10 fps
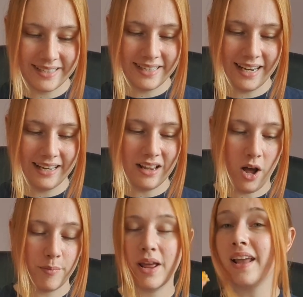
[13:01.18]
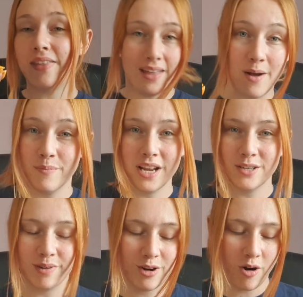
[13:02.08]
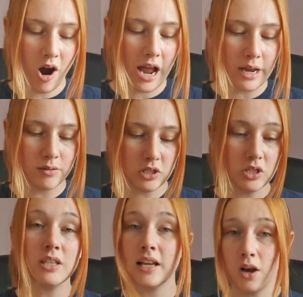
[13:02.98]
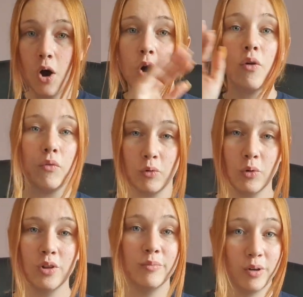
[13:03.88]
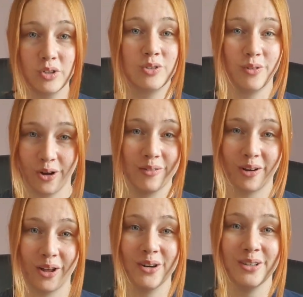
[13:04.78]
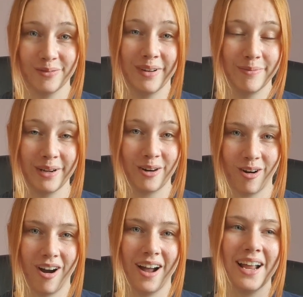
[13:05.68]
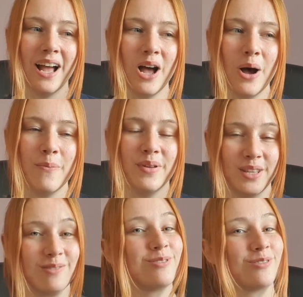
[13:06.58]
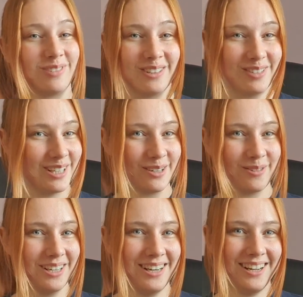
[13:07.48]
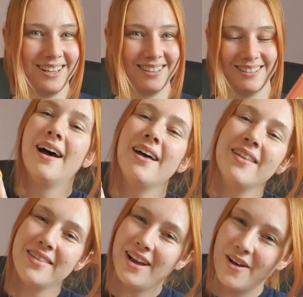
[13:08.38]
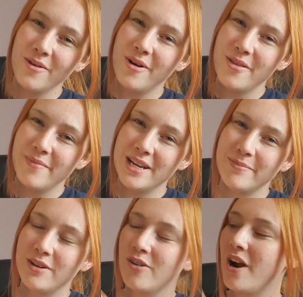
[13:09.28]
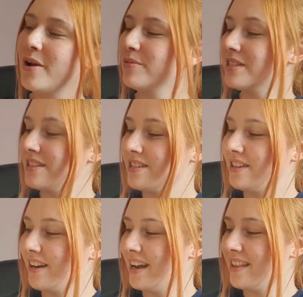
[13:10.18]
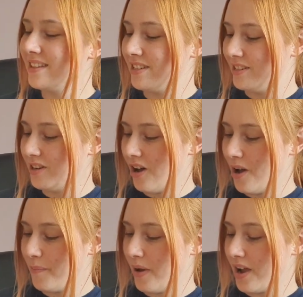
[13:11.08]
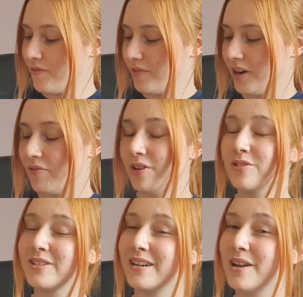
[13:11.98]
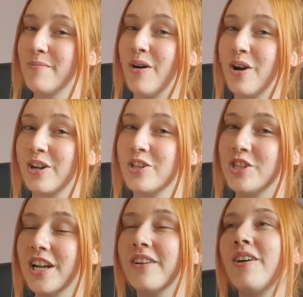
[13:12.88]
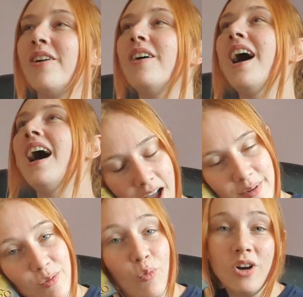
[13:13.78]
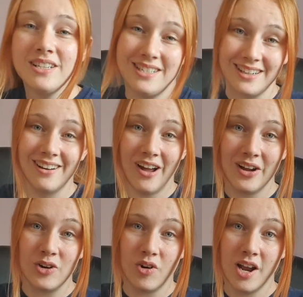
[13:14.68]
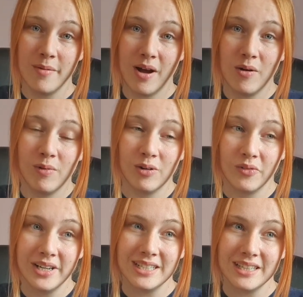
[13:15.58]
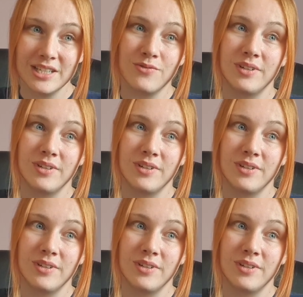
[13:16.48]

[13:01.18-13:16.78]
scene that I'm like that made me cry. It was just like overall emotional overload that made me cry. But this was a really, really good one. And then the other one that made me cry was The Sun and the Star by Rick Riordan and Mark Ashiro. I mean, what didn't I cry about while reading this,